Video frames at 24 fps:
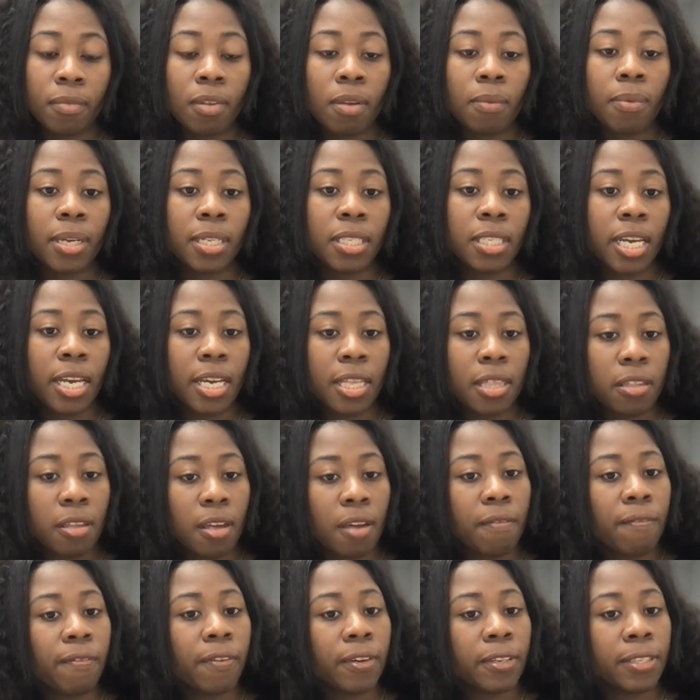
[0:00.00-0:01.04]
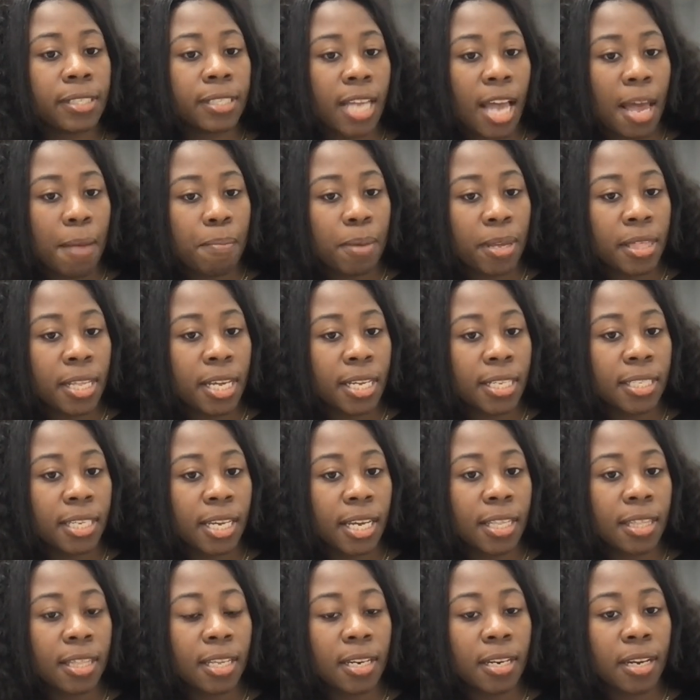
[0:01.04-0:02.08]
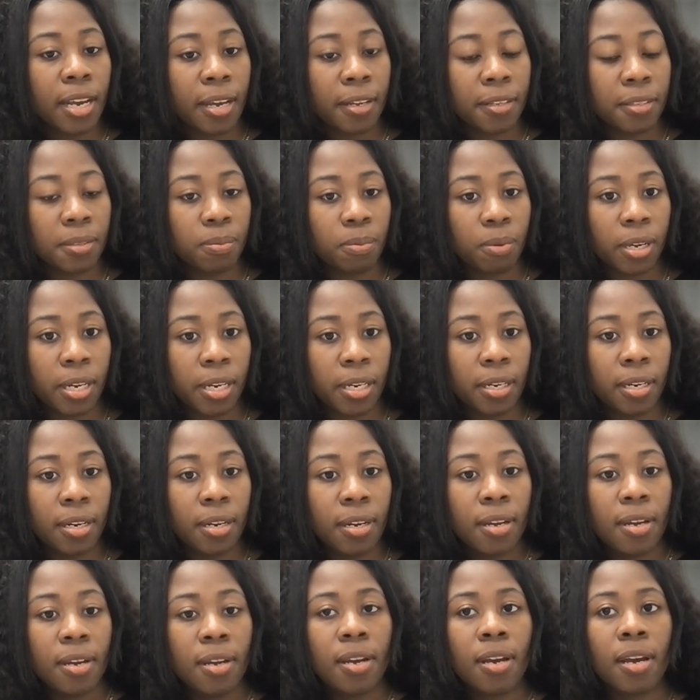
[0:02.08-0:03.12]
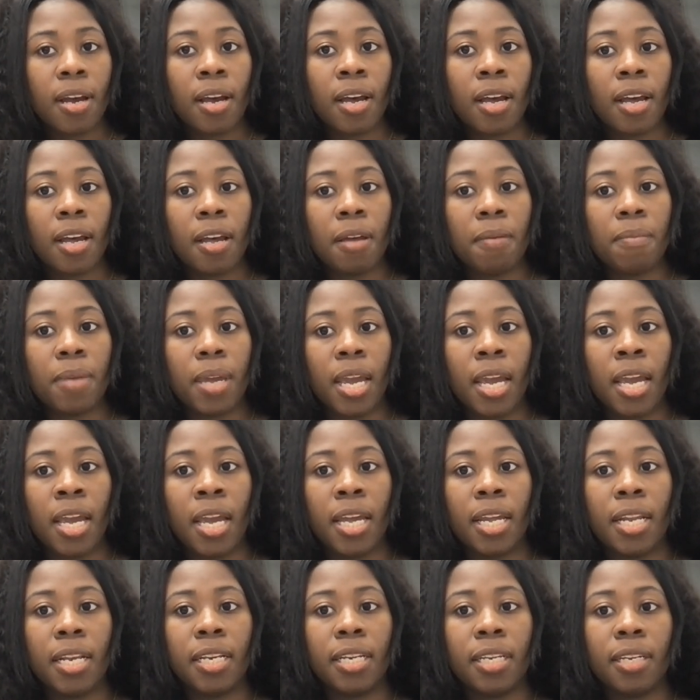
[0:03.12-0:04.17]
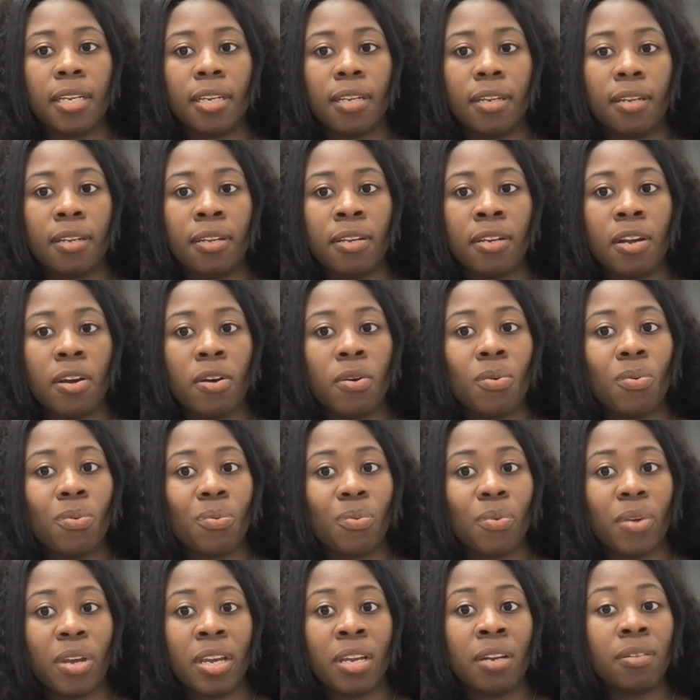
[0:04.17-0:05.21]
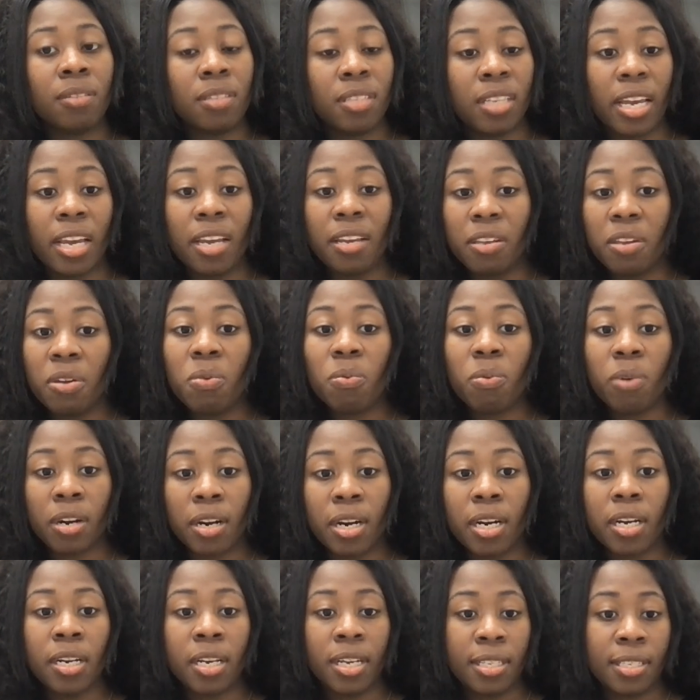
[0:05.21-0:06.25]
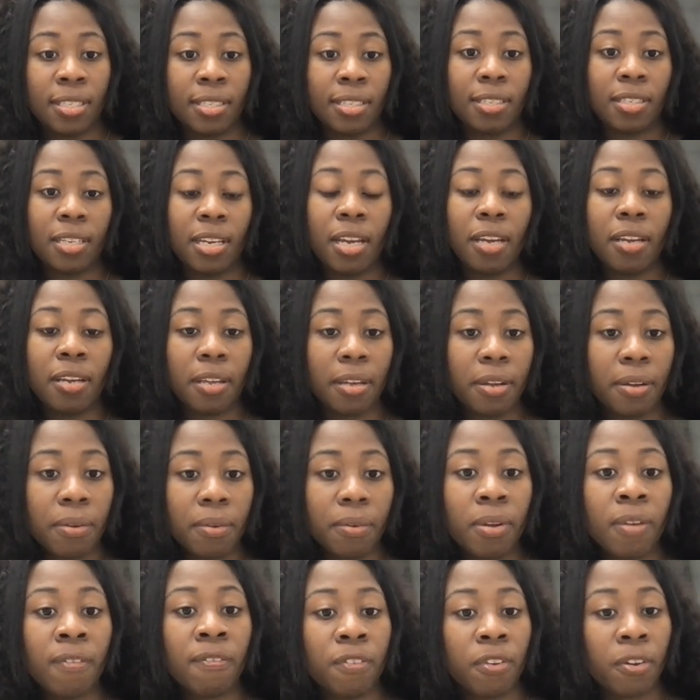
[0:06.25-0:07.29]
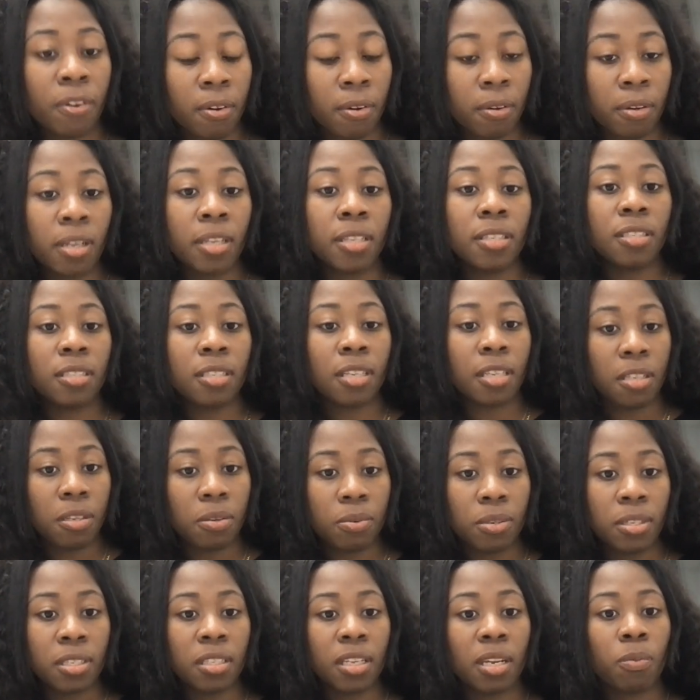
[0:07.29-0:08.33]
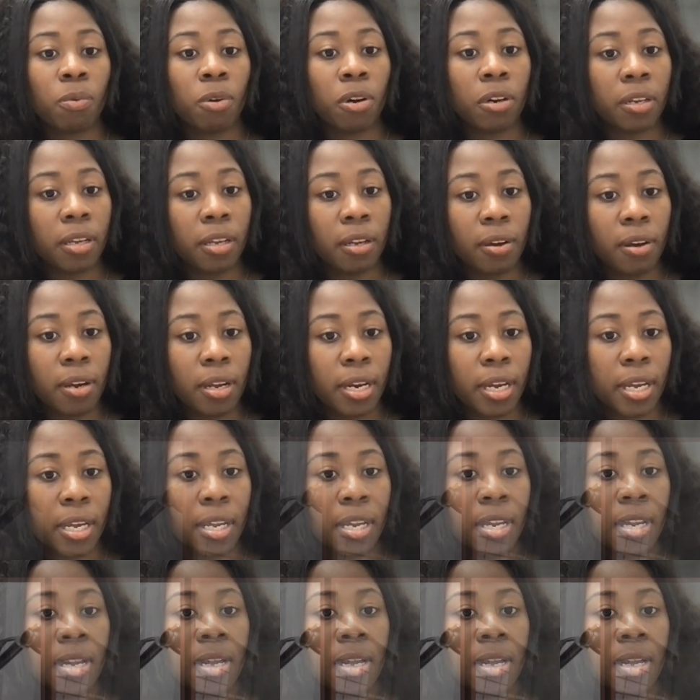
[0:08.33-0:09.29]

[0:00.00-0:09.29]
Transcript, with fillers: but take that first step and then take the next one um, and you know it'll take you where it needs to take you if you're continuously working on it